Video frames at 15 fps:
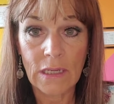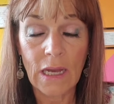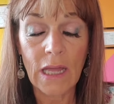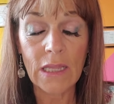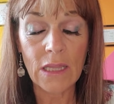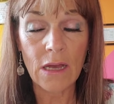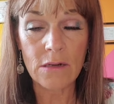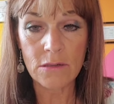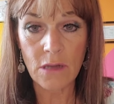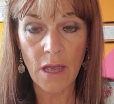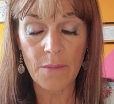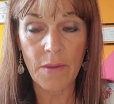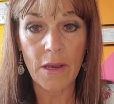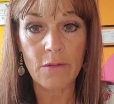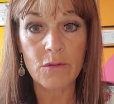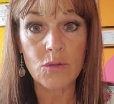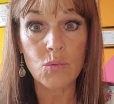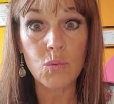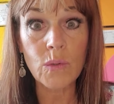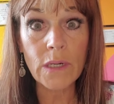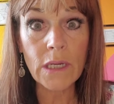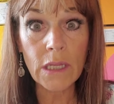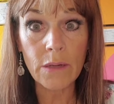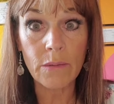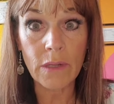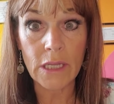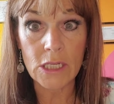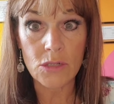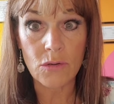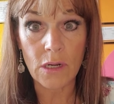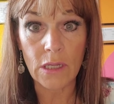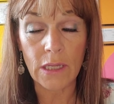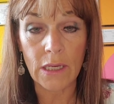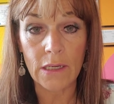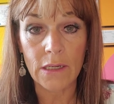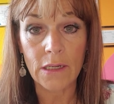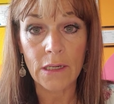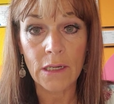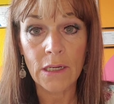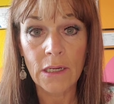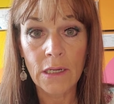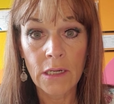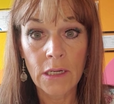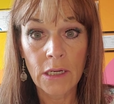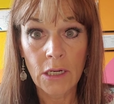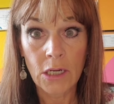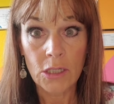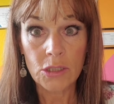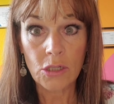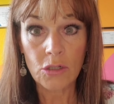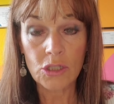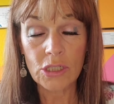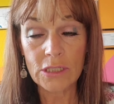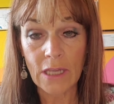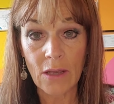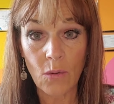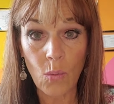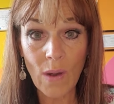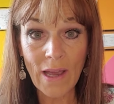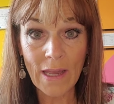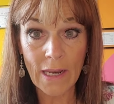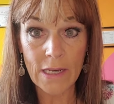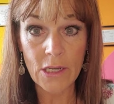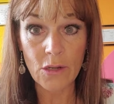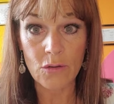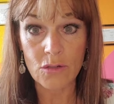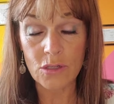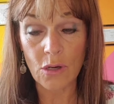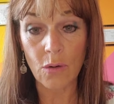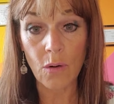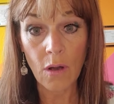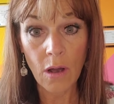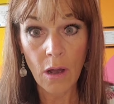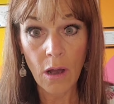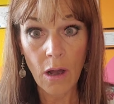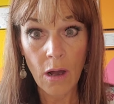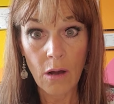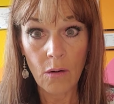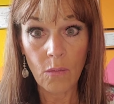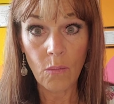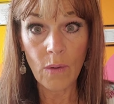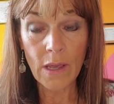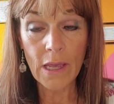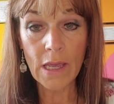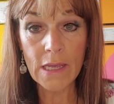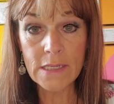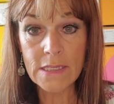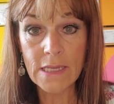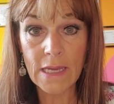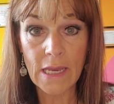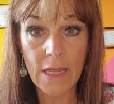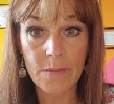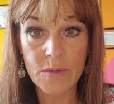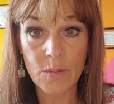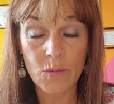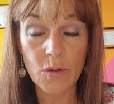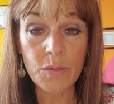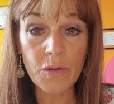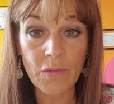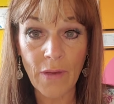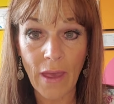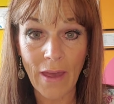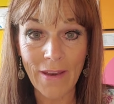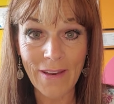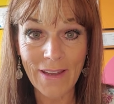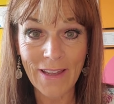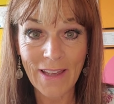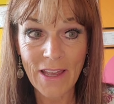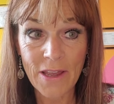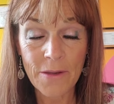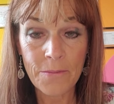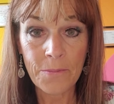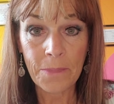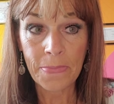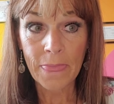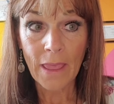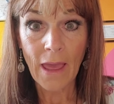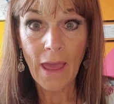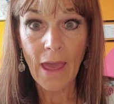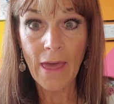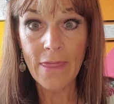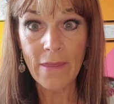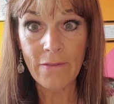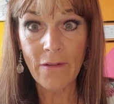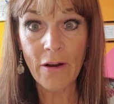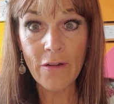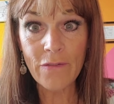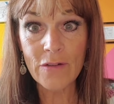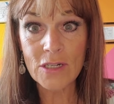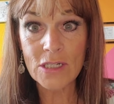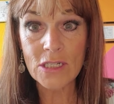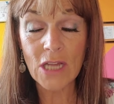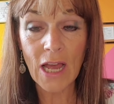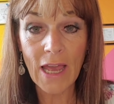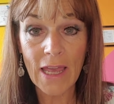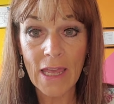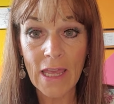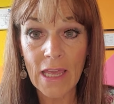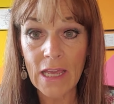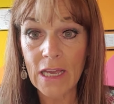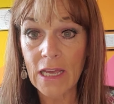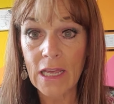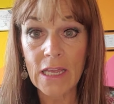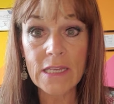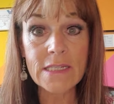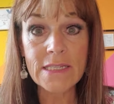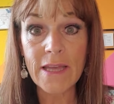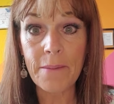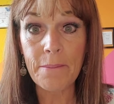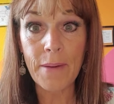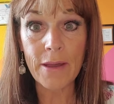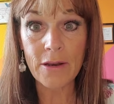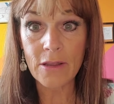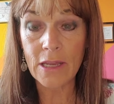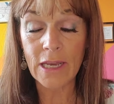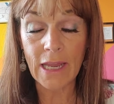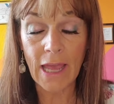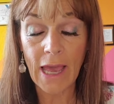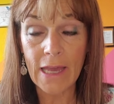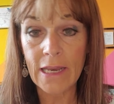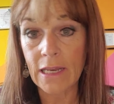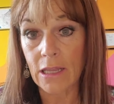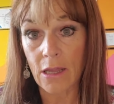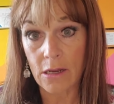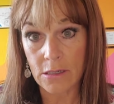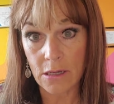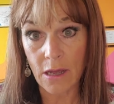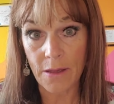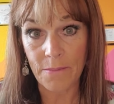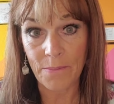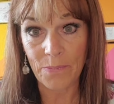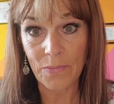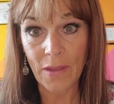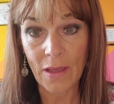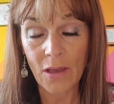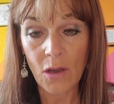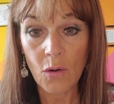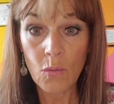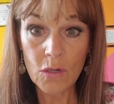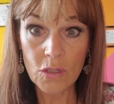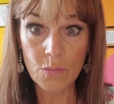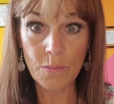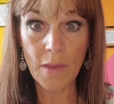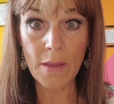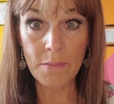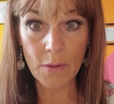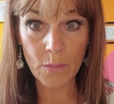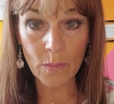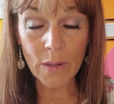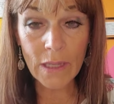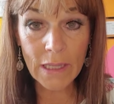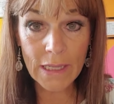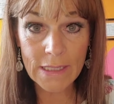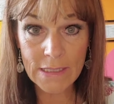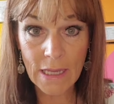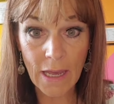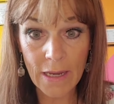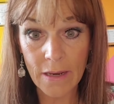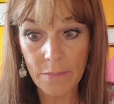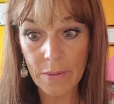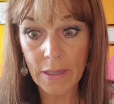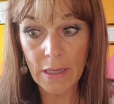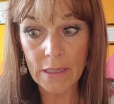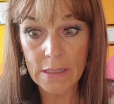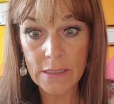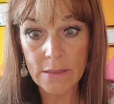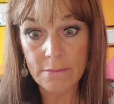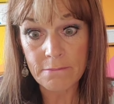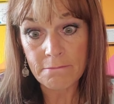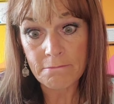a long time, and he was really, really struggling. So she's like, what can I do? So we sent him some tryptophan, and the very first night, he slept better than he had in a long time, which made me really excited because